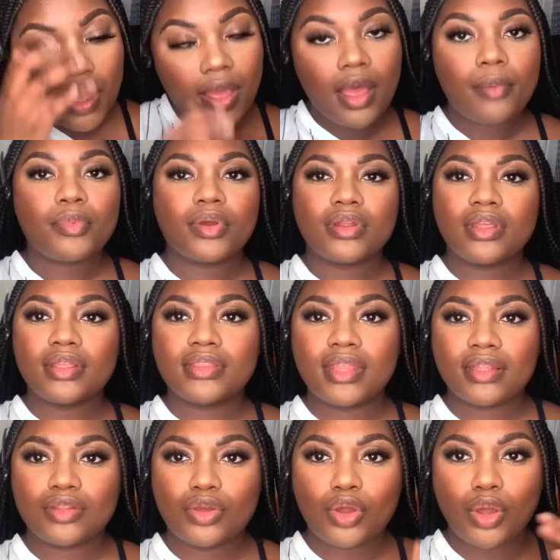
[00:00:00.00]
I'm gonna
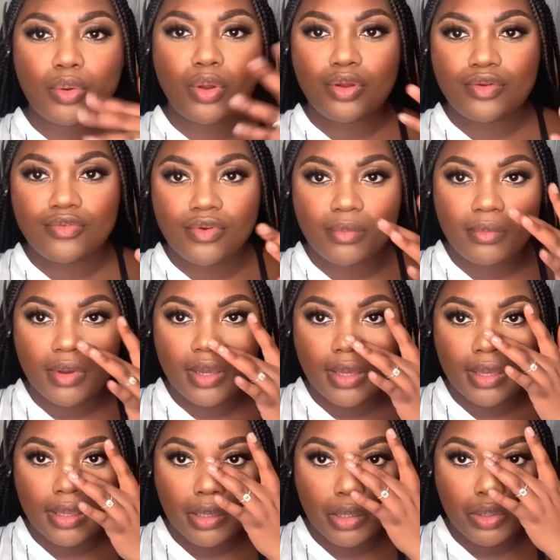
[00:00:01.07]
then go over my